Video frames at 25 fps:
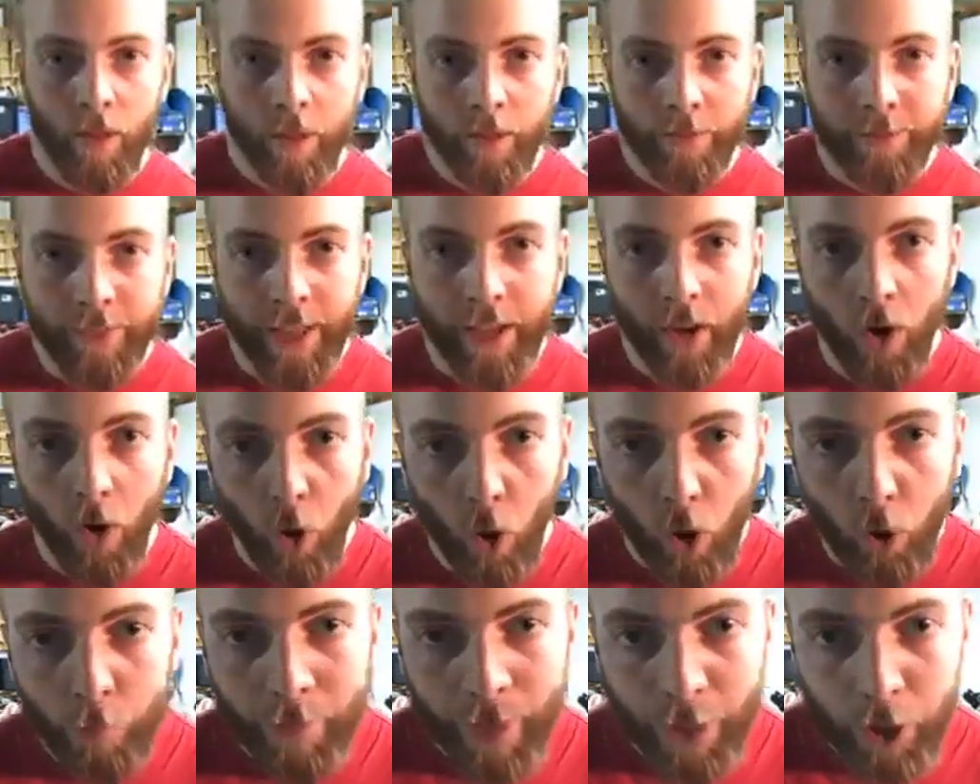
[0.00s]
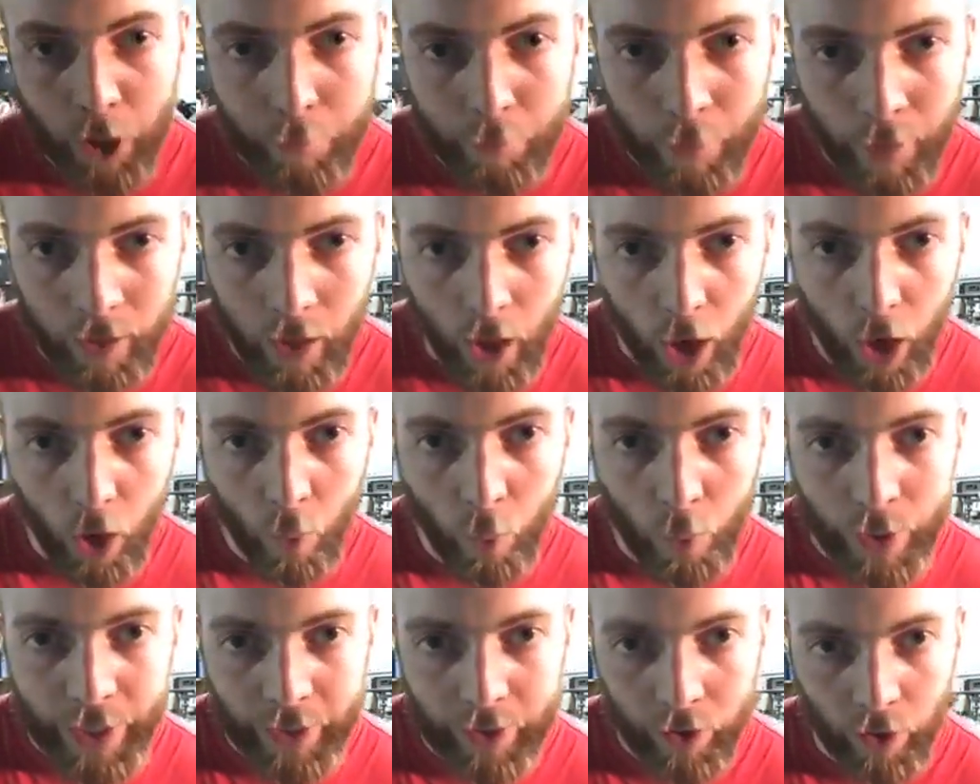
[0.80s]
they hold better but are
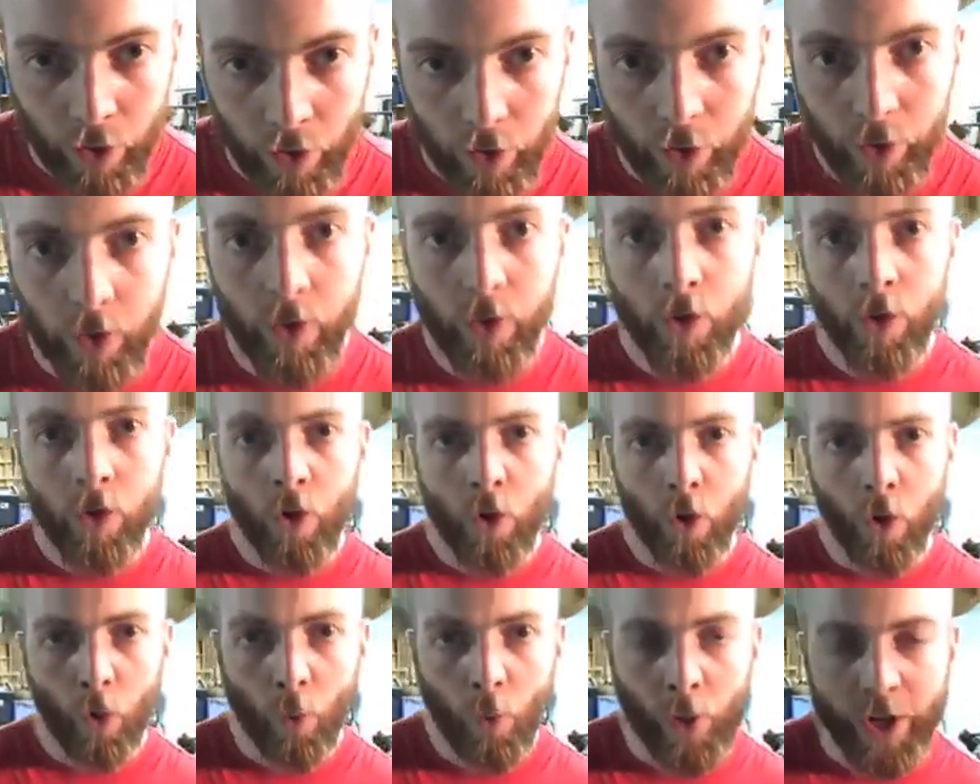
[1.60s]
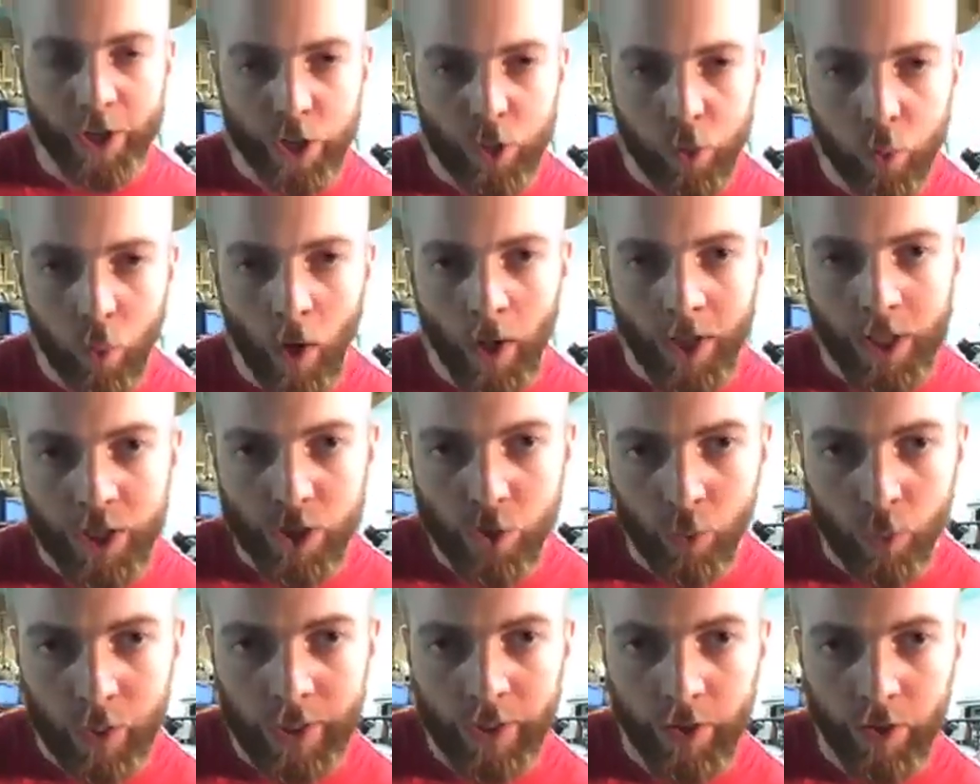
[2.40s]
weaker. Which one
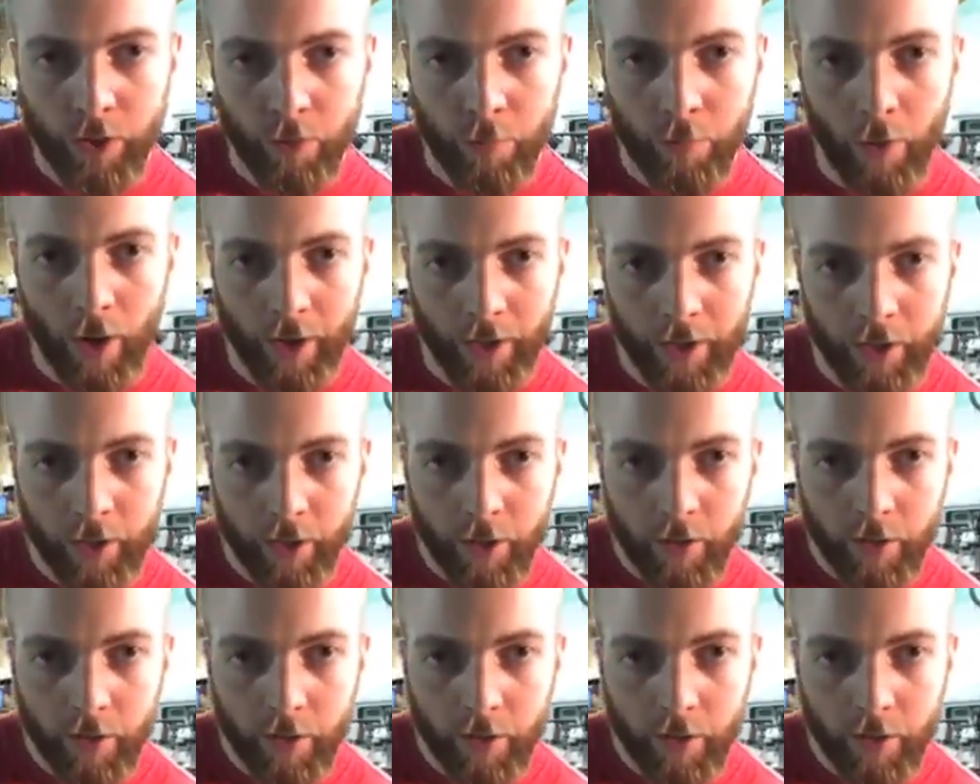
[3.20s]
is weaker, Mike?